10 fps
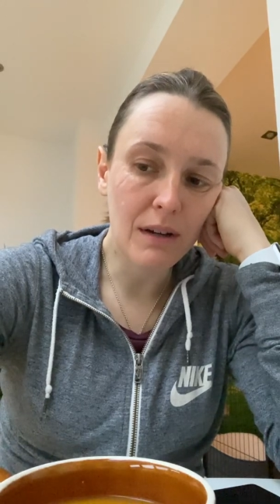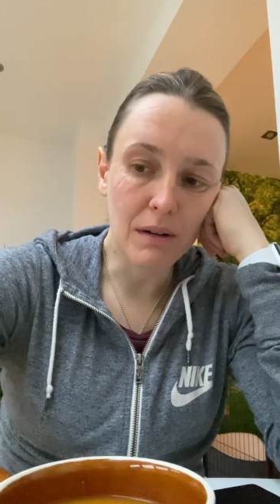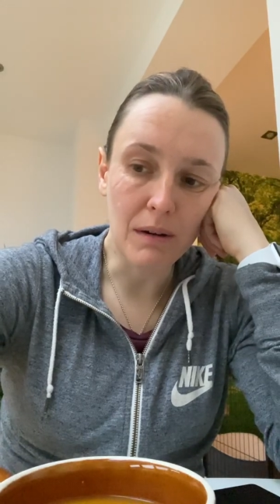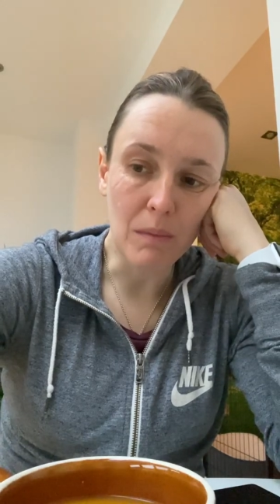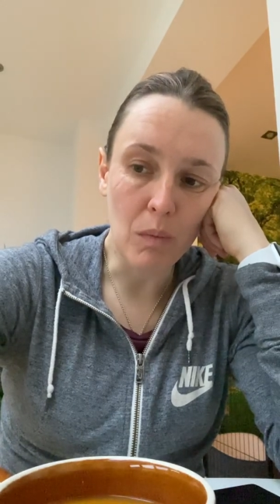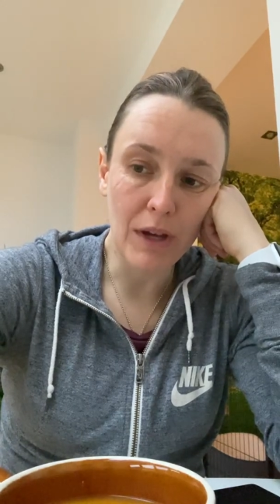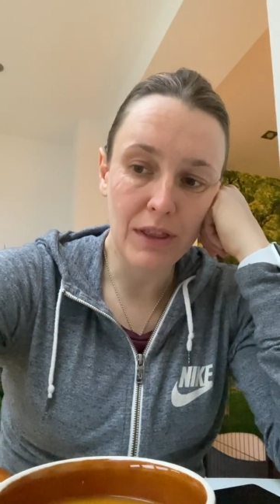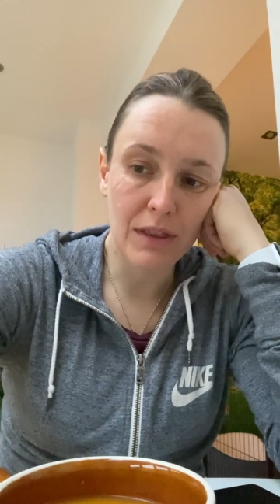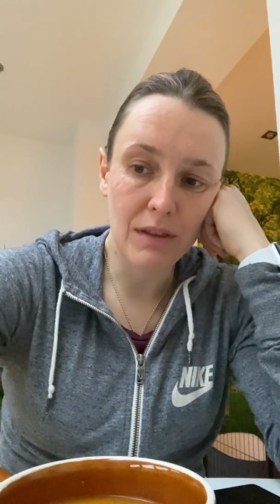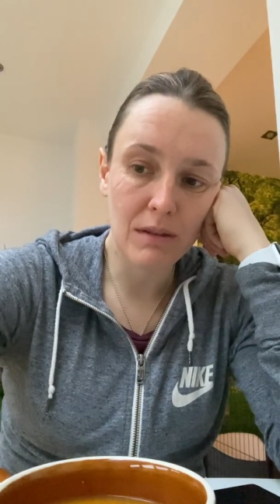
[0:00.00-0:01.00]

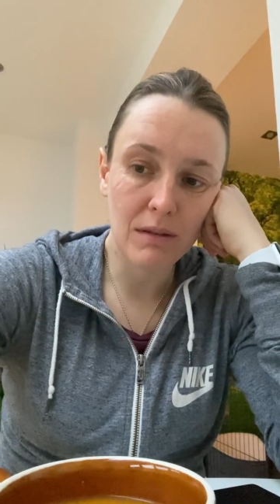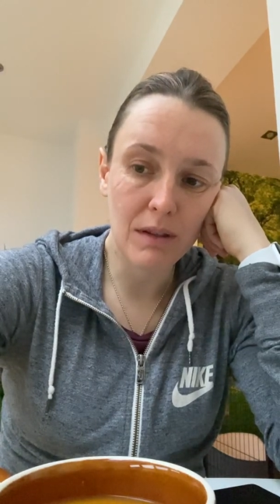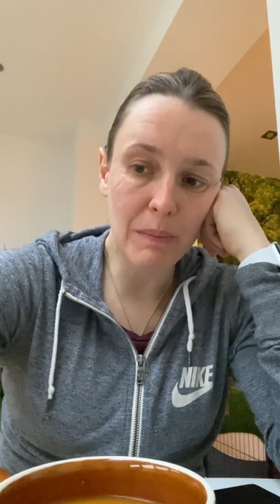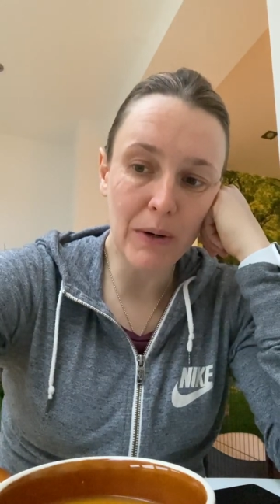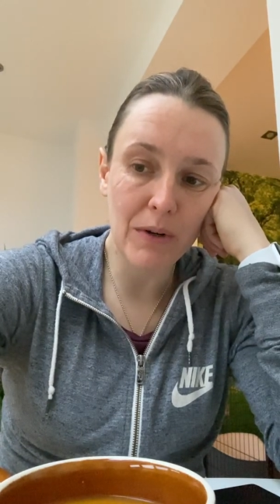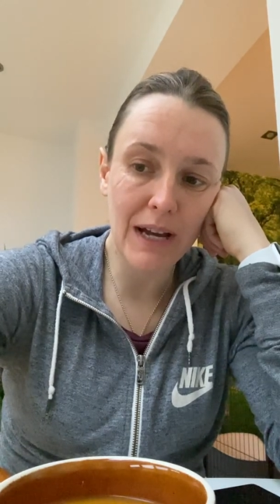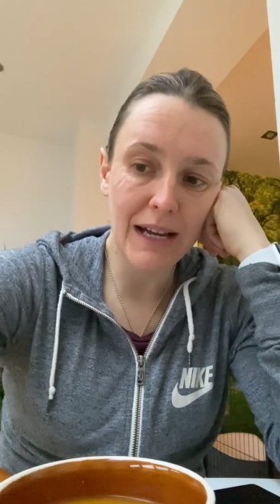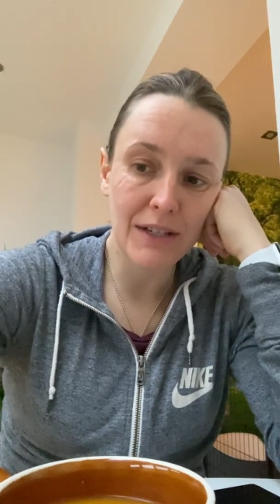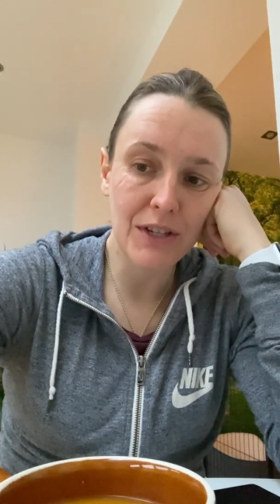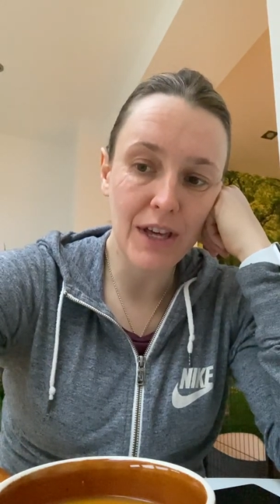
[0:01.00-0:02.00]
with the bowel
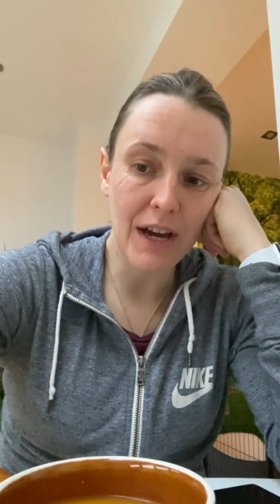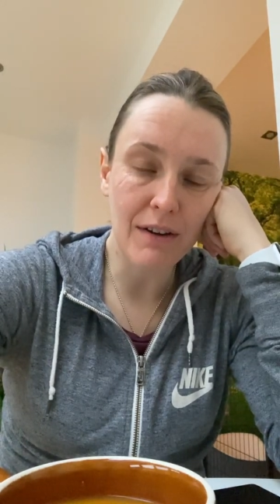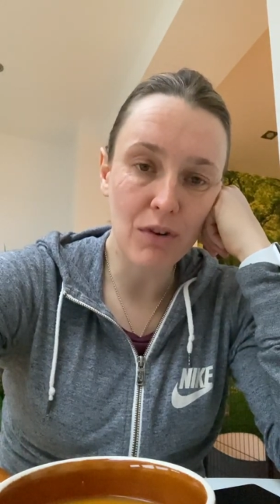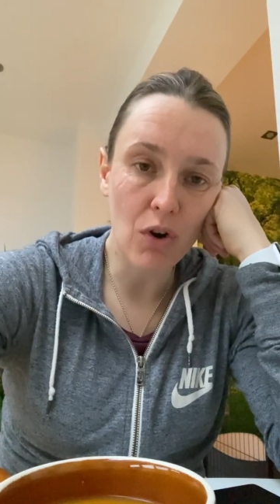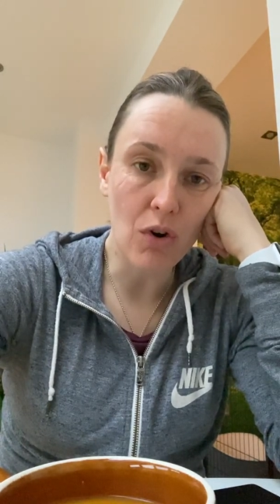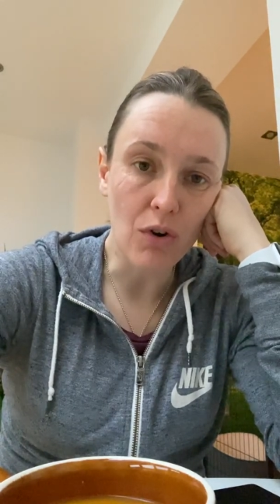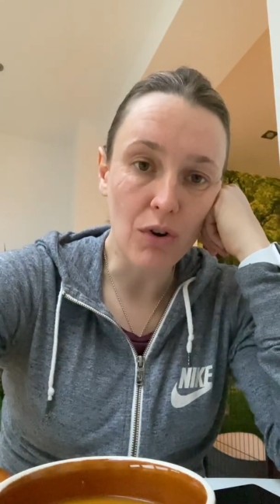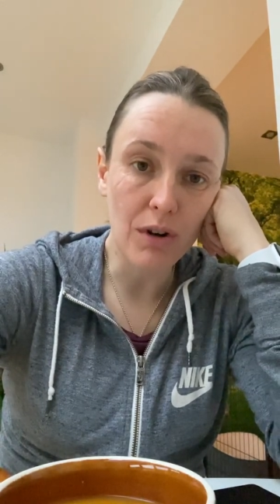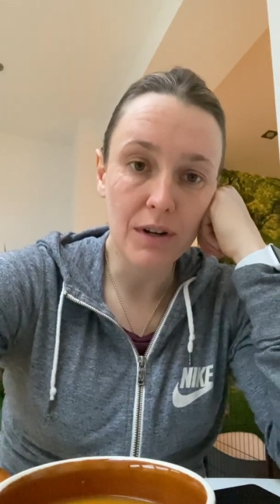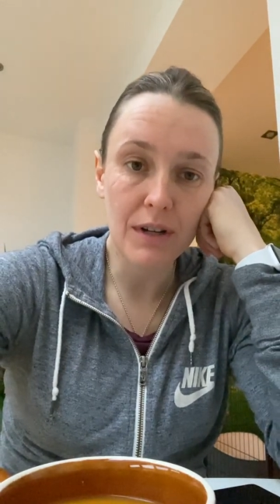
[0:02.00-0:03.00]
cancer that I've
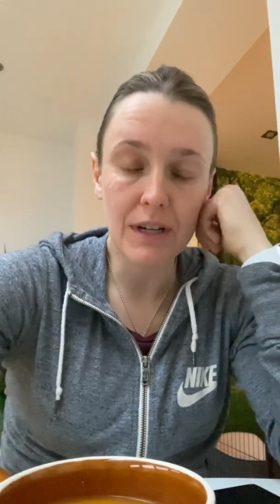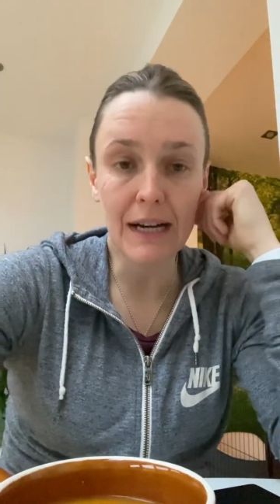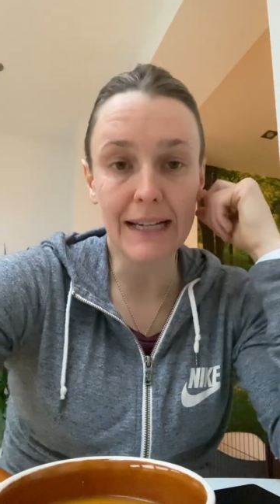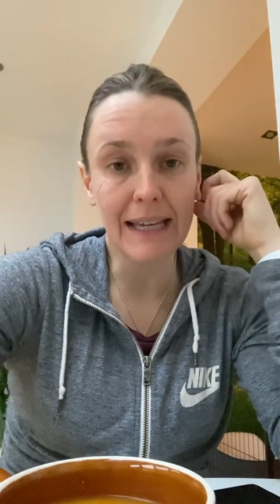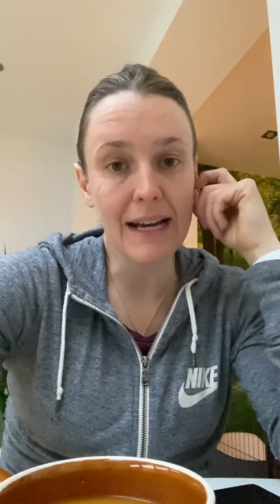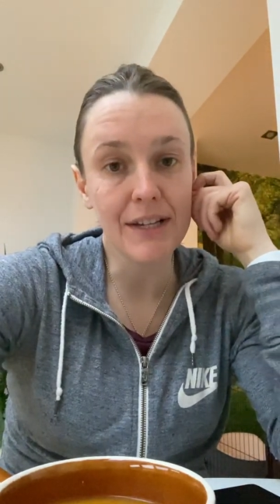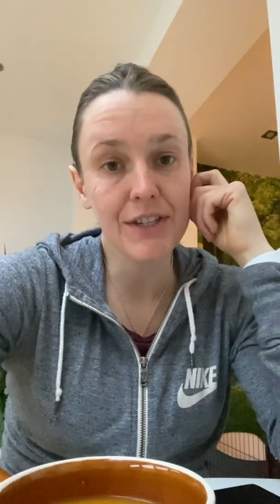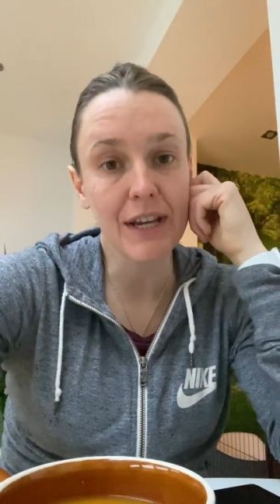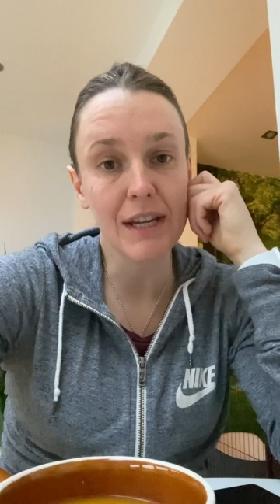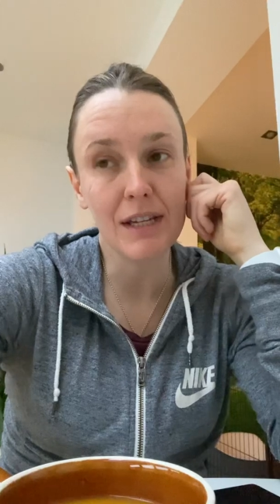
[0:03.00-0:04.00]
got, I get
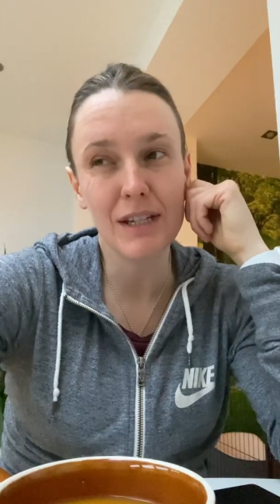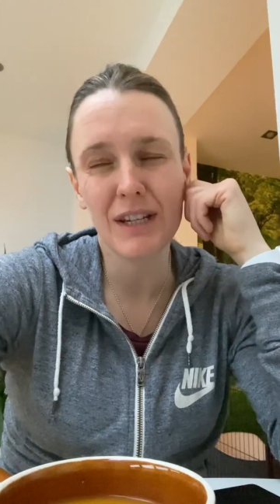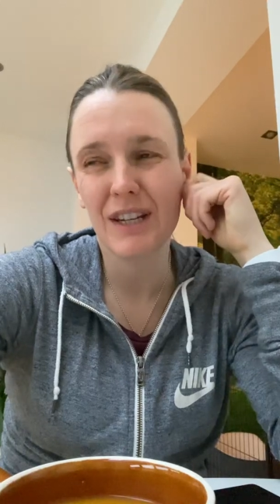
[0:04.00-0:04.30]
assigned,